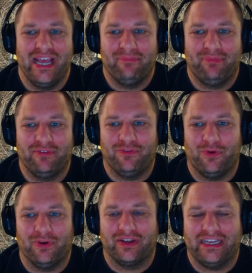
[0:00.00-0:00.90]

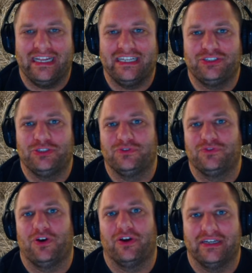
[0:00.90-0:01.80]
before getting too
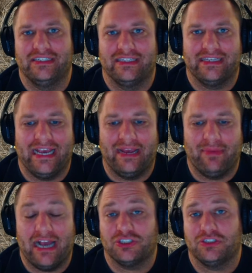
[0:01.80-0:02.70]
far into the game.
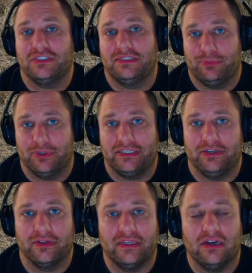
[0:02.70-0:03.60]
Actually, pretty
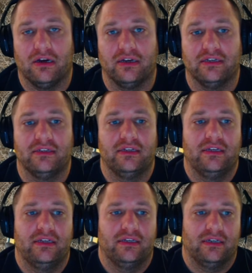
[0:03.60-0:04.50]
early on,
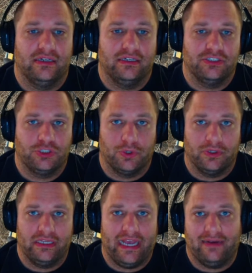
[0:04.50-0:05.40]

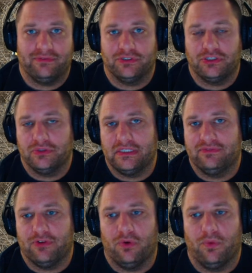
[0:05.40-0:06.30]
shortly after you leave
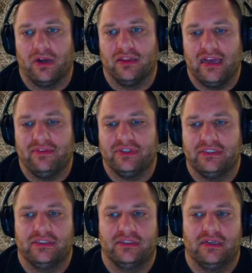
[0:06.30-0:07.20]
Vault
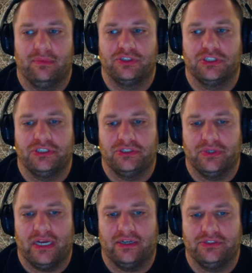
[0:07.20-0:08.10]
111, I'm going to show
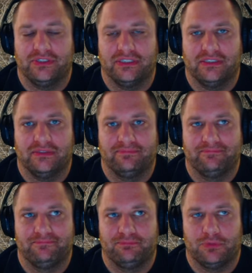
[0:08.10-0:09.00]
you how you
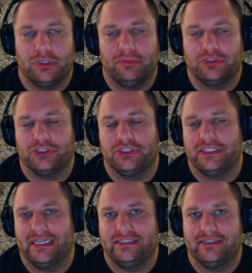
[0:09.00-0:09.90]
can pretty much
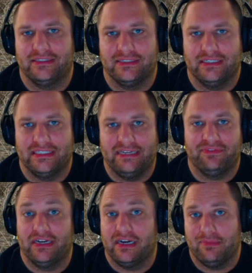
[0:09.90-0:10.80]
create an
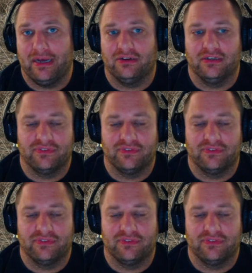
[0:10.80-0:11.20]
infinite amount of